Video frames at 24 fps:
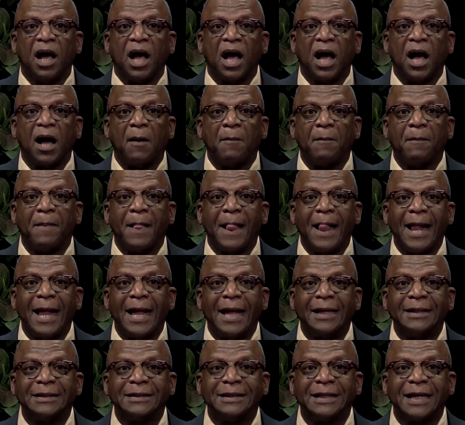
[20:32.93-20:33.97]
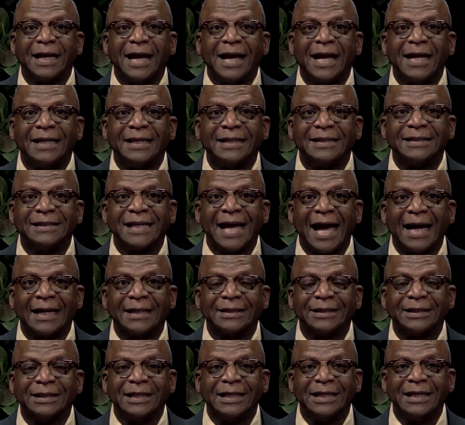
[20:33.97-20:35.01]
and
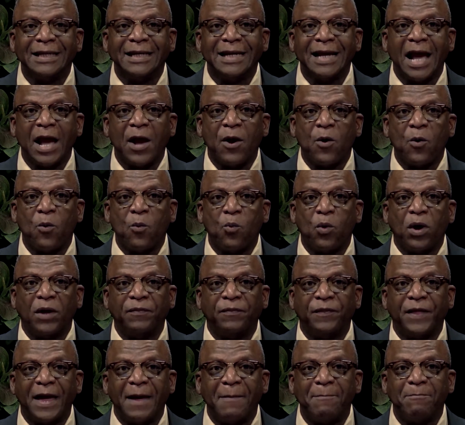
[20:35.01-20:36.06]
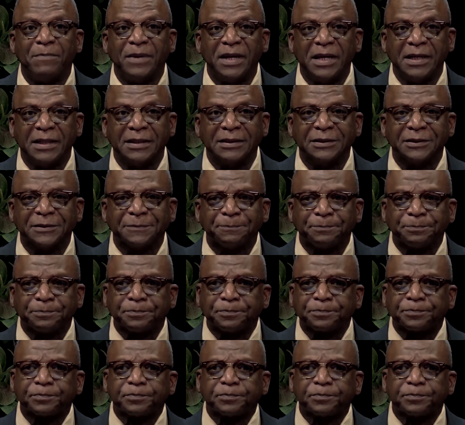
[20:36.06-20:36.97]
exactly what that means.